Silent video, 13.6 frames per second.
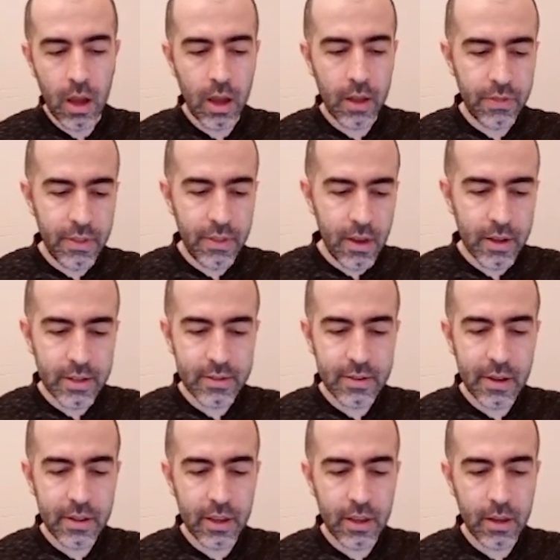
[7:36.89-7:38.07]
And TIA is
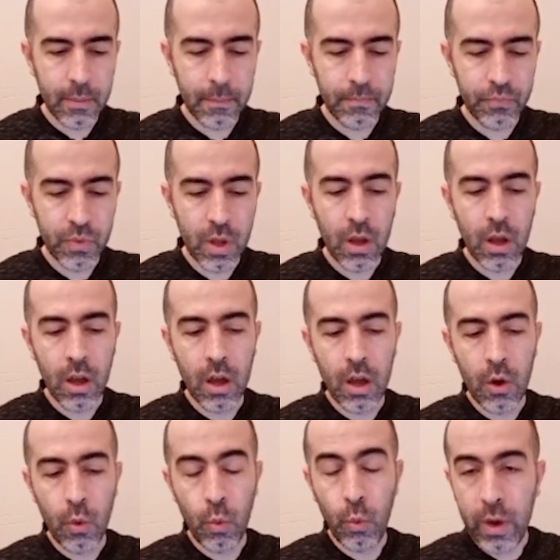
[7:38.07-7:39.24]
telling
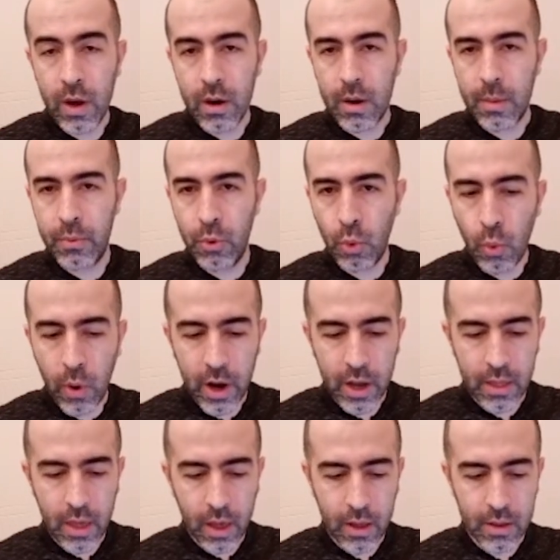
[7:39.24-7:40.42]
we are
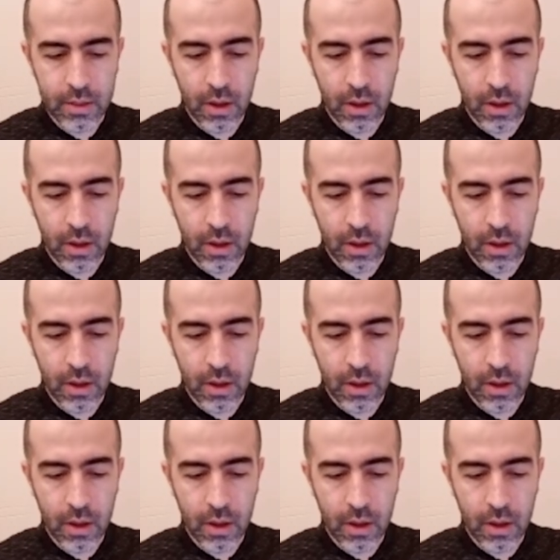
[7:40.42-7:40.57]
providing